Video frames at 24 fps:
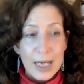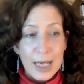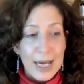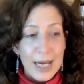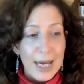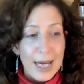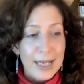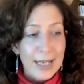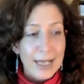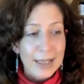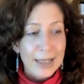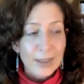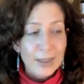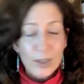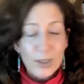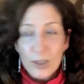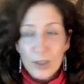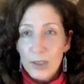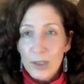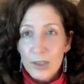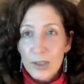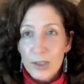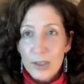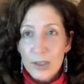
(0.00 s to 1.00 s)
And I
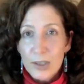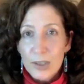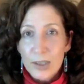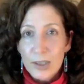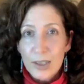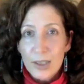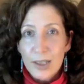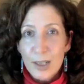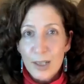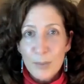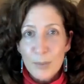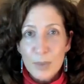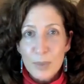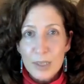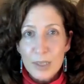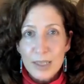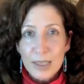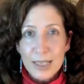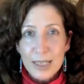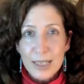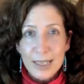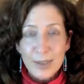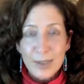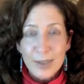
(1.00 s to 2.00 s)
learned a couple
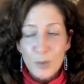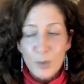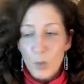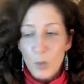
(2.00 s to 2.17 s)
of things.